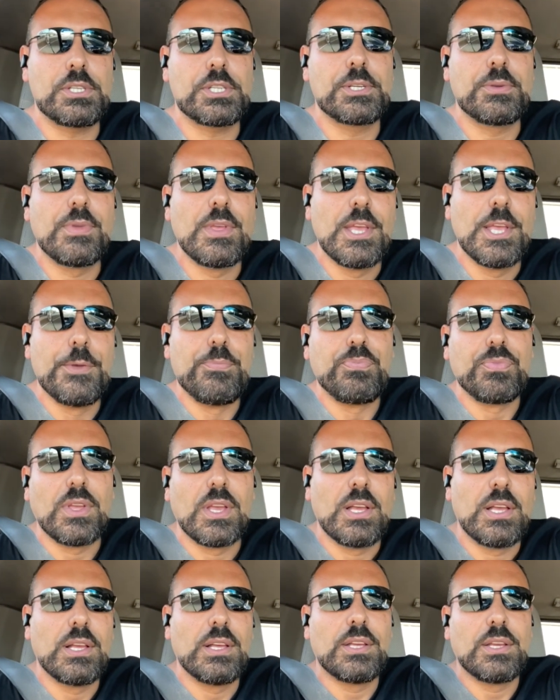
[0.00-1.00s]

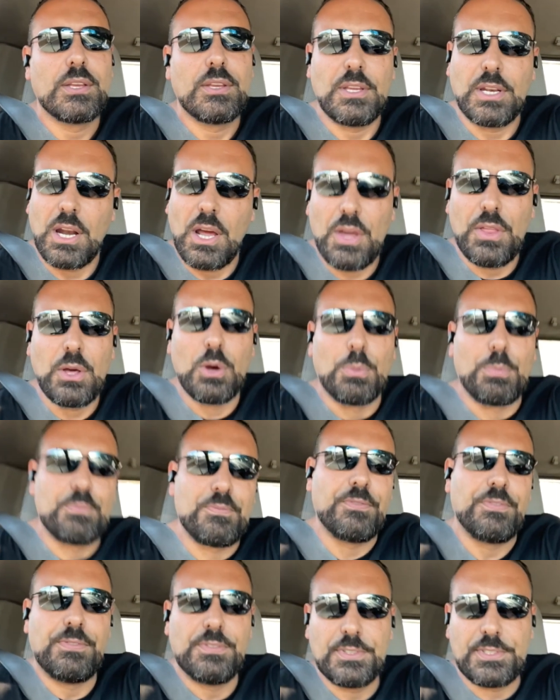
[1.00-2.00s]
You know, there
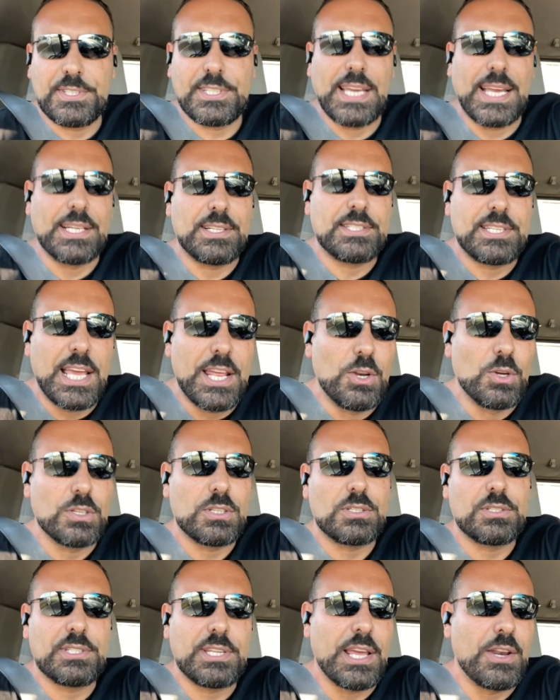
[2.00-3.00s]
were
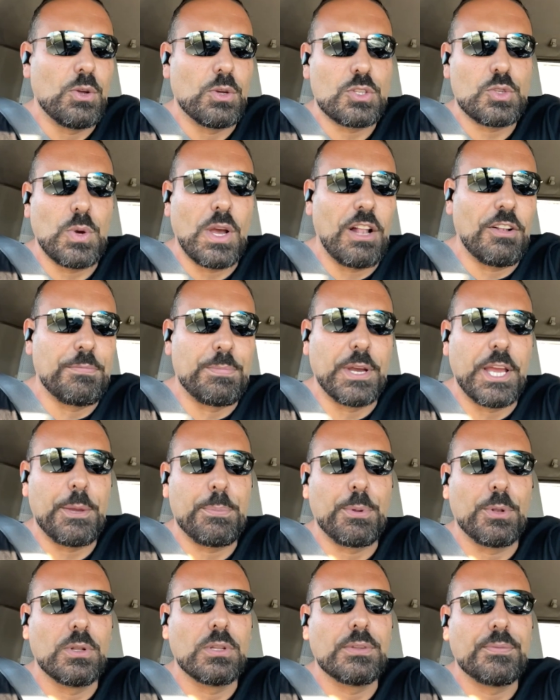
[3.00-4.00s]
10 or 12
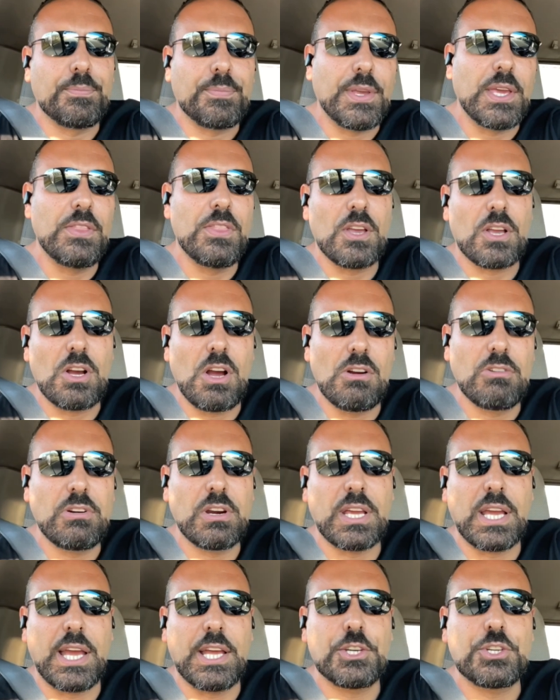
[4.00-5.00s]
people in the
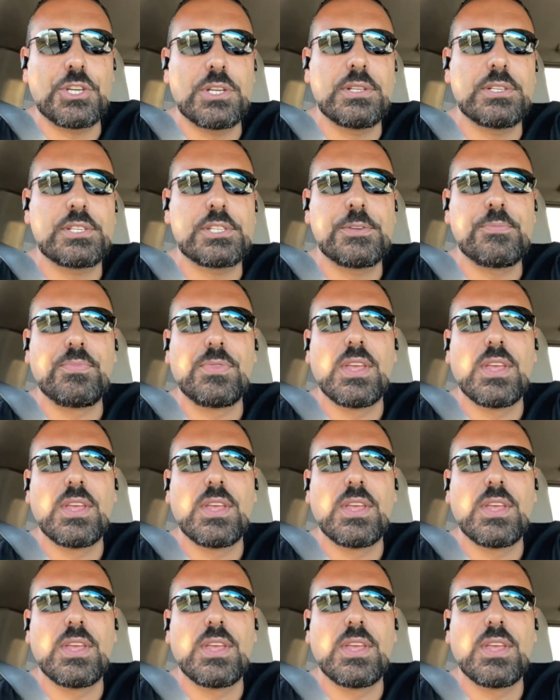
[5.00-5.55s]
congregations,